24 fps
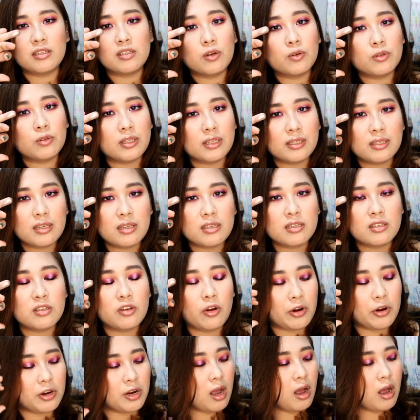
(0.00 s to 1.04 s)
So this is
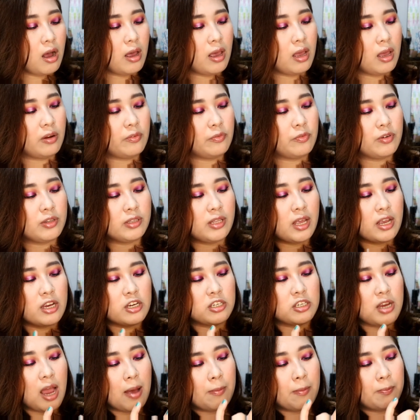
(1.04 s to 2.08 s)
your everyday
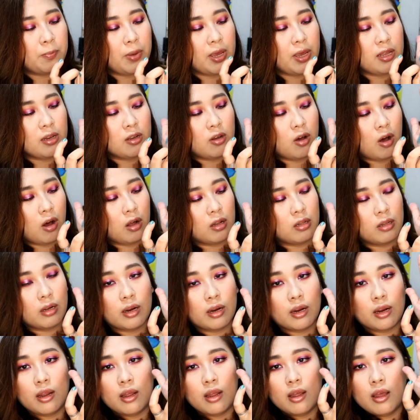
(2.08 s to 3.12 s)
champagne
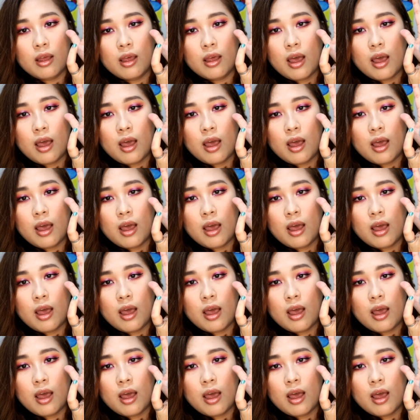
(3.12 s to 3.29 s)
color.